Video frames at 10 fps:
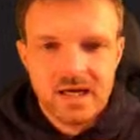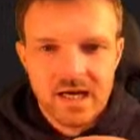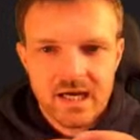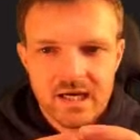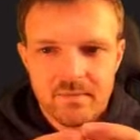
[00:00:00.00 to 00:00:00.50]

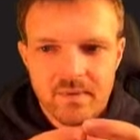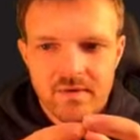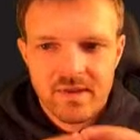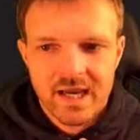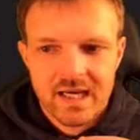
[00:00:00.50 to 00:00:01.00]

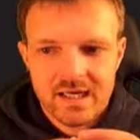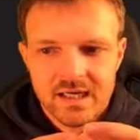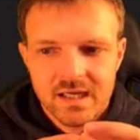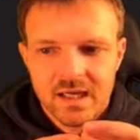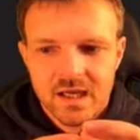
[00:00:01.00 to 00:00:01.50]
then
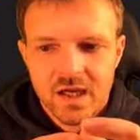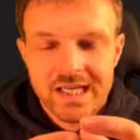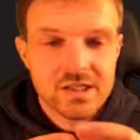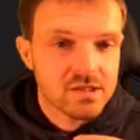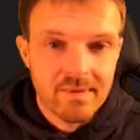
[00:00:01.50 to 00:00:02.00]

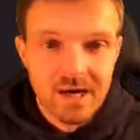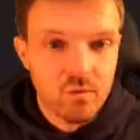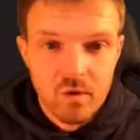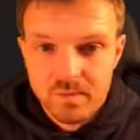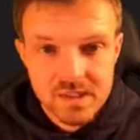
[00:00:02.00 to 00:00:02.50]
it doesn't matter
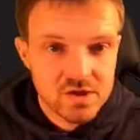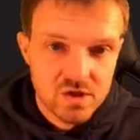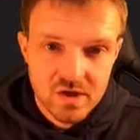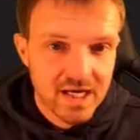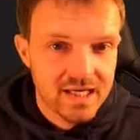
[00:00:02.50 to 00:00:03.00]
what
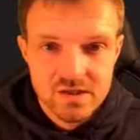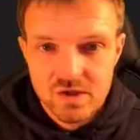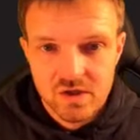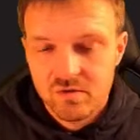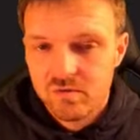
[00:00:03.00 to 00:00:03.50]
position you get
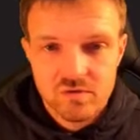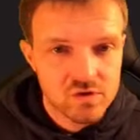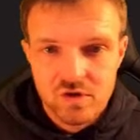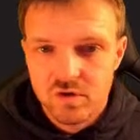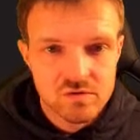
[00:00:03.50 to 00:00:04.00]
into,
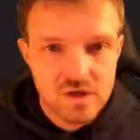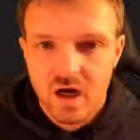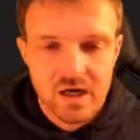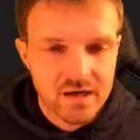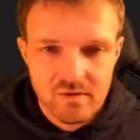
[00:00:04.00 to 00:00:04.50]
you
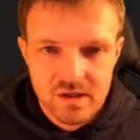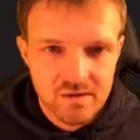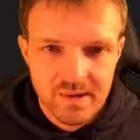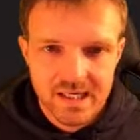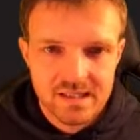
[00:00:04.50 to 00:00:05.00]
can't get rid of
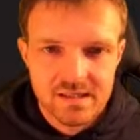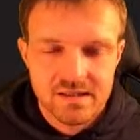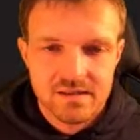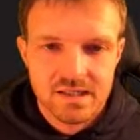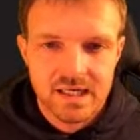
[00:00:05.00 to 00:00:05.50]
the pain,
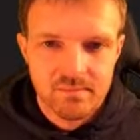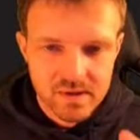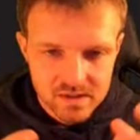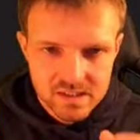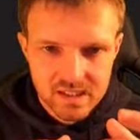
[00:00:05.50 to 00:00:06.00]
right?
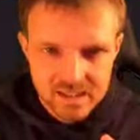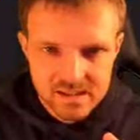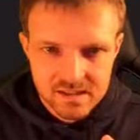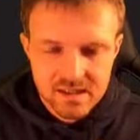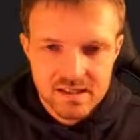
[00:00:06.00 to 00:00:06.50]
Because it
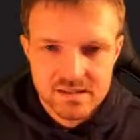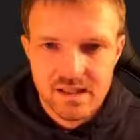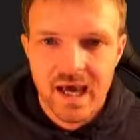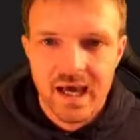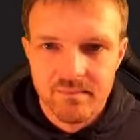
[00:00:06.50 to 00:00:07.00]
is
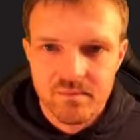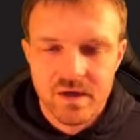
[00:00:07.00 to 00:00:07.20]
there.